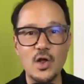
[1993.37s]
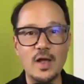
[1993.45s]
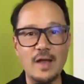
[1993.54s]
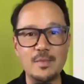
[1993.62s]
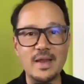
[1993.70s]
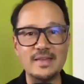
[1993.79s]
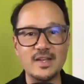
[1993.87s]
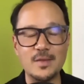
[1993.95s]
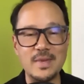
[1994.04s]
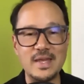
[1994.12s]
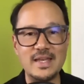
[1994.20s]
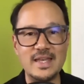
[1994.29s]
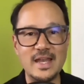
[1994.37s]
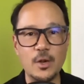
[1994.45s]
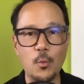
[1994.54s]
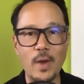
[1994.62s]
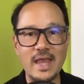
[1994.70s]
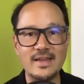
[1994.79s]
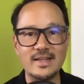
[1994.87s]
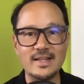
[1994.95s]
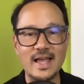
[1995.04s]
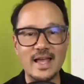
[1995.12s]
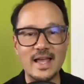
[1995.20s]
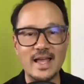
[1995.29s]
everybody's going to need a way to
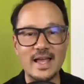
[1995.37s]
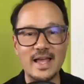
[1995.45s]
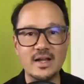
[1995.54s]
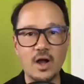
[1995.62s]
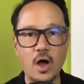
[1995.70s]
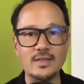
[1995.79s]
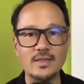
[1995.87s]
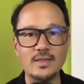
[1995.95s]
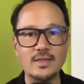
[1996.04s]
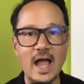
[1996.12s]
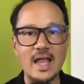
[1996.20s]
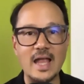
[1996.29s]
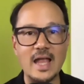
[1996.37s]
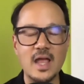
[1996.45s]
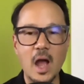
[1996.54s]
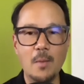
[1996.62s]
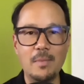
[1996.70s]
like meet online.